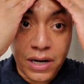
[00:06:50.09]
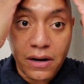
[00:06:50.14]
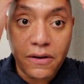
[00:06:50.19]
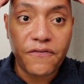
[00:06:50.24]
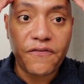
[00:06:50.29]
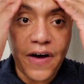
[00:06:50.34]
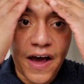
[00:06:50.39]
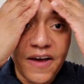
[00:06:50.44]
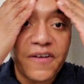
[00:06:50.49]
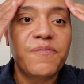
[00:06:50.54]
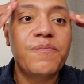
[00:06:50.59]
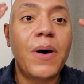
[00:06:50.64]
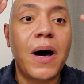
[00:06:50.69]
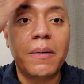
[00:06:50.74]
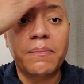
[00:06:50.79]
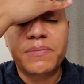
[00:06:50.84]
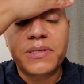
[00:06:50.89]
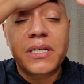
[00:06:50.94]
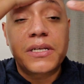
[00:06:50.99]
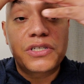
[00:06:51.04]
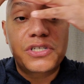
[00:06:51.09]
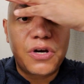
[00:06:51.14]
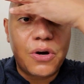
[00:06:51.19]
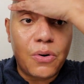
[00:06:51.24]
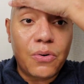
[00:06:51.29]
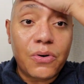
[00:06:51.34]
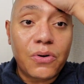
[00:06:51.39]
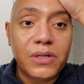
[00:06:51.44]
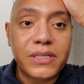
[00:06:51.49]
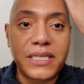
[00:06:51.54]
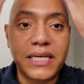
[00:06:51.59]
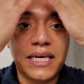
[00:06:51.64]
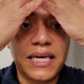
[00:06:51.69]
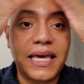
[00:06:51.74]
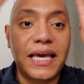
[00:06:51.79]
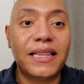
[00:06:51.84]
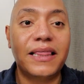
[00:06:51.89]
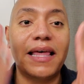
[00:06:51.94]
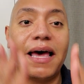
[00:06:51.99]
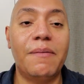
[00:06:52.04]
to 5 pumps in total to
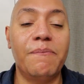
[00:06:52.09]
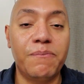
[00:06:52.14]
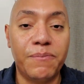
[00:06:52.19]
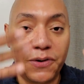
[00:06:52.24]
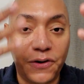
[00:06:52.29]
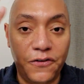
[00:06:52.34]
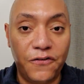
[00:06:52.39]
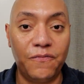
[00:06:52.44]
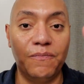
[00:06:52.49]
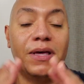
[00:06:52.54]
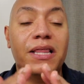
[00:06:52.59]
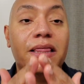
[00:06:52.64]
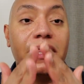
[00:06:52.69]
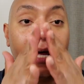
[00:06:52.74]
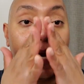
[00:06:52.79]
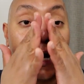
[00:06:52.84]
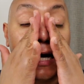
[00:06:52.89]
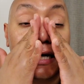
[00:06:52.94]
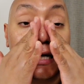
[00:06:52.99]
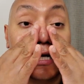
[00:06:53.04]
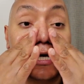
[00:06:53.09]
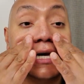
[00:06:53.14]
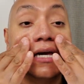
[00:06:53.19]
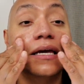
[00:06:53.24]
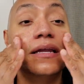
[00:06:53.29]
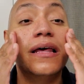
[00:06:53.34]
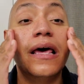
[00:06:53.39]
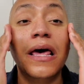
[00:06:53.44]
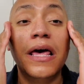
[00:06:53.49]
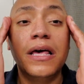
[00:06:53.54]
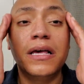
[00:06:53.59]
get that movement that I need,